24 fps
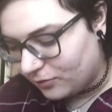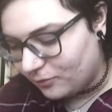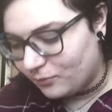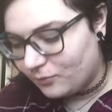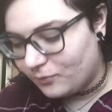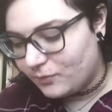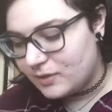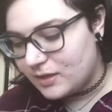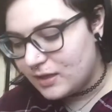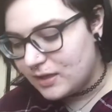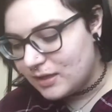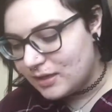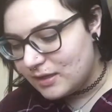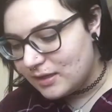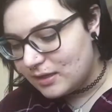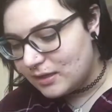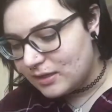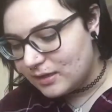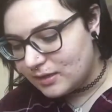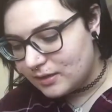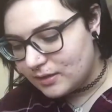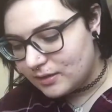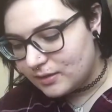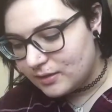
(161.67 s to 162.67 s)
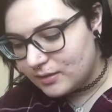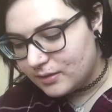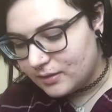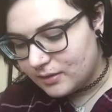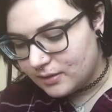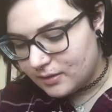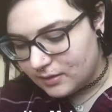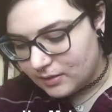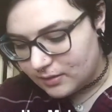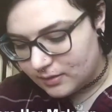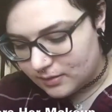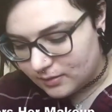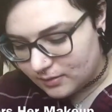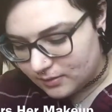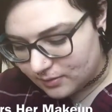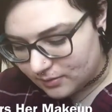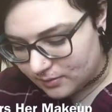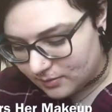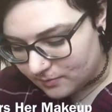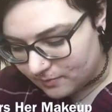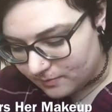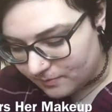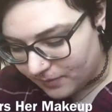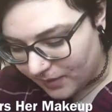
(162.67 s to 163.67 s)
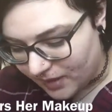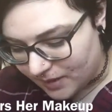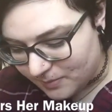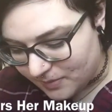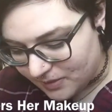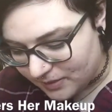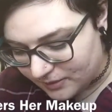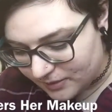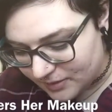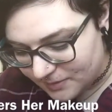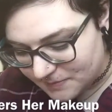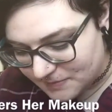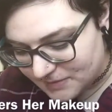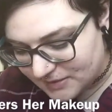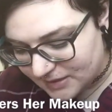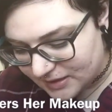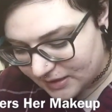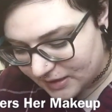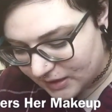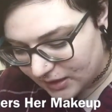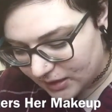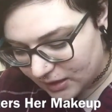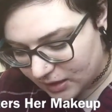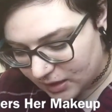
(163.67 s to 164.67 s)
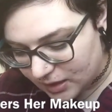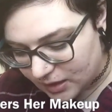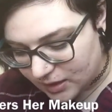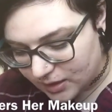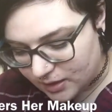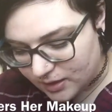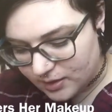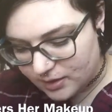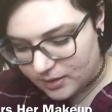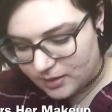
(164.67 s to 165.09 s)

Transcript: 3 baby lips in here.